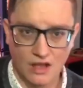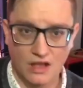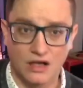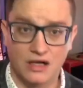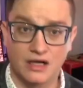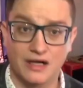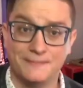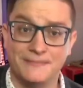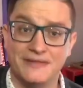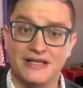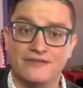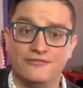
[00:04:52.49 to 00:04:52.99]

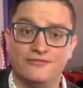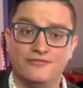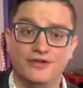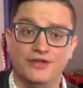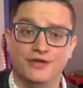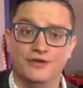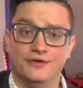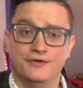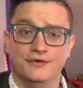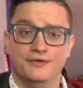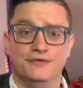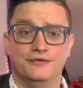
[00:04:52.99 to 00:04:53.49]
If
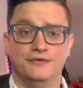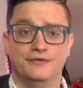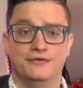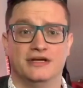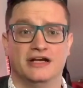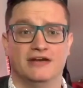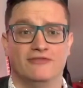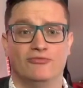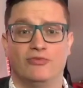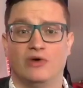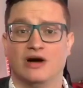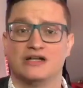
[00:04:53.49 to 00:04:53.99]
you
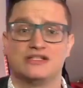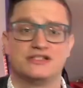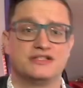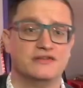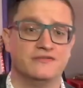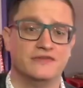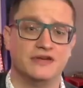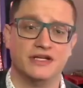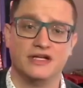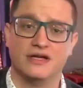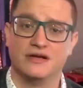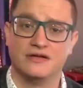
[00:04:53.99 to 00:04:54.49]
have watched
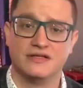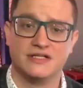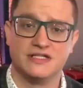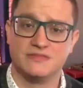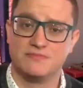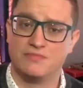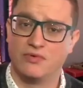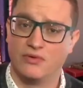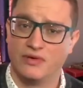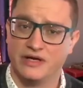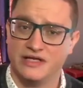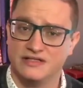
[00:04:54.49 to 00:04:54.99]
the video to
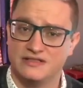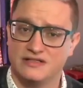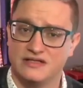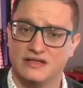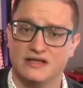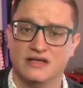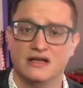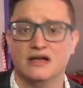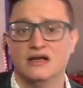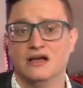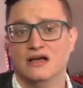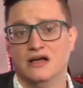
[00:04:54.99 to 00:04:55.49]
this point,
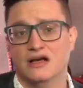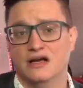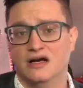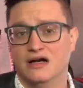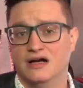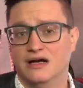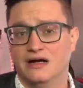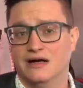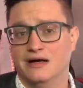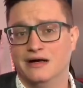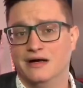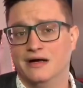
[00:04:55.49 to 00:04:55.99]

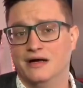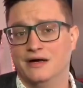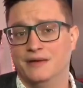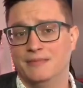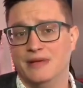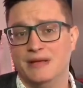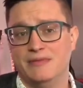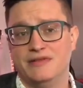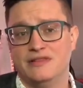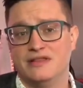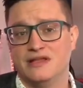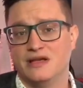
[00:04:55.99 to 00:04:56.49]

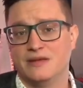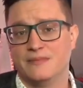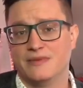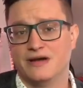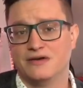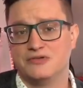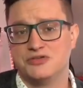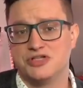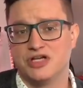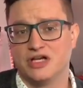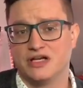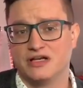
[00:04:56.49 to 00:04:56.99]
maybe think
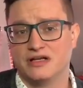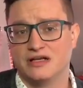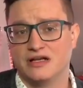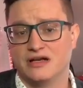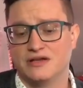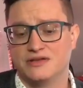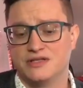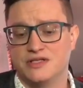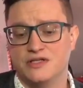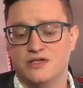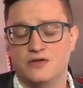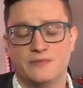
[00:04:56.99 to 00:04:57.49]
about checking
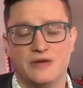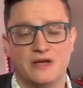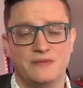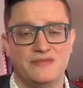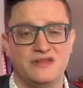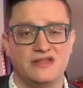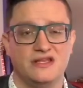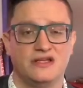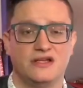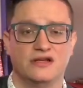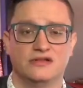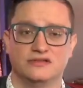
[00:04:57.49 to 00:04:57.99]
out the You Might
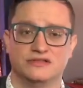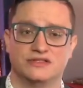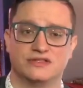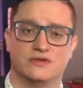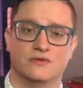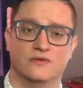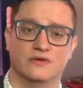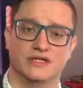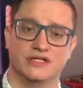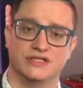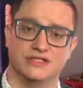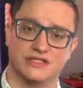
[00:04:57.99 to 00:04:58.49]
Be the Killer
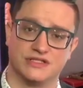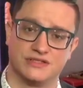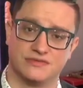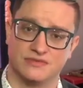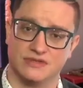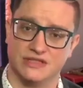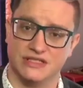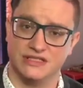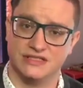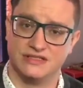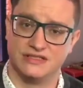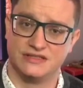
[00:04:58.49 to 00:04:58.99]
score that just
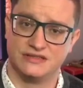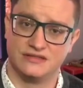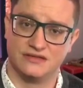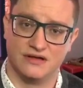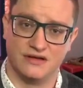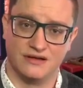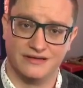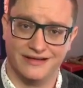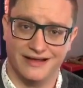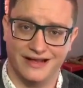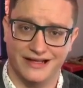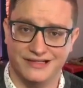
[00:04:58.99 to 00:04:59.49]
released
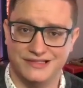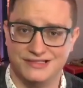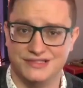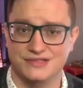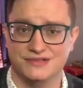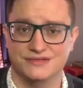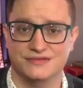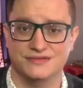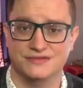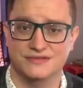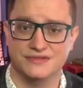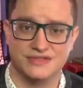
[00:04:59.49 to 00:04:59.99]
on
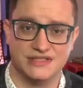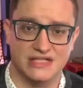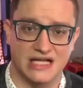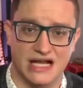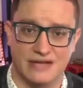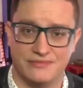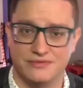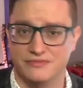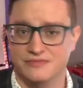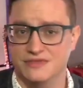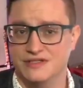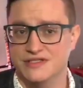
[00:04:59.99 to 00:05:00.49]
iTunes and
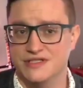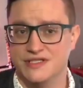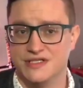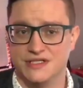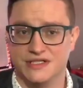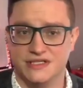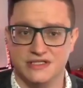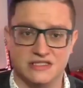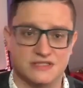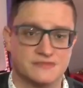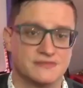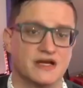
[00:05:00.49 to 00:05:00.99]
Apple
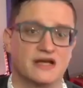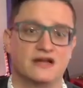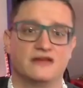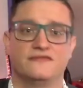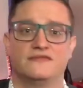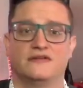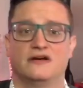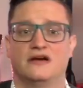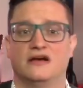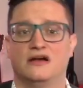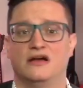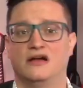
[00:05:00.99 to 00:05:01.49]
Music and
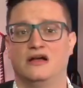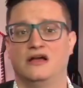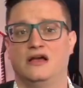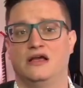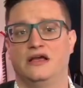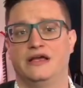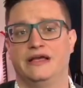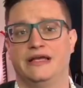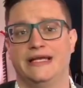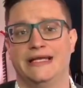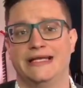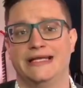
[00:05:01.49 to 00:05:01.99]

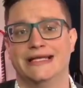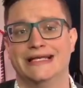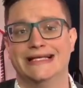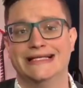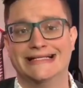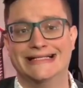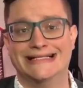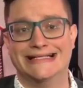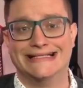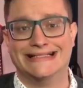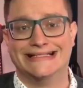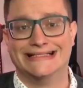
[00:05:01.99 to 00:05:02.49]
Spotify.
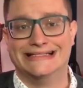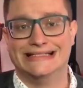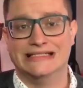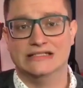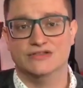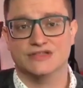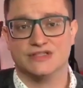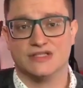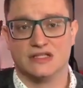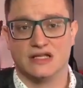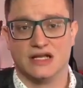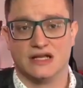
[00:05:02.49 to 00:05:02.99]
It
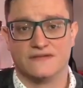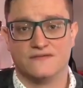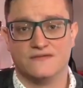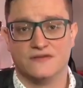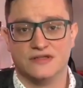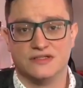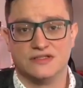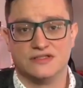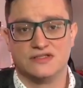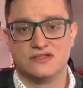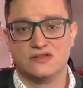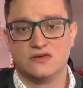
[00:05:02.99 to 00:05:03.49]
was a lot of
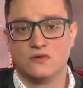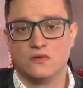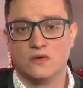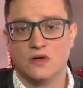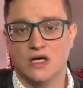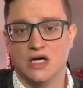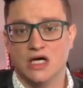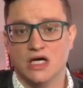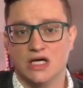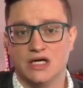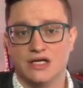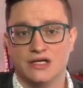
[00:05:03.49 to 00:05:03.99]
fun to
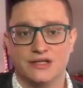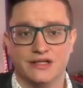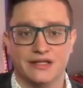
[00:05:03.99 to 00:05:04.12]
score.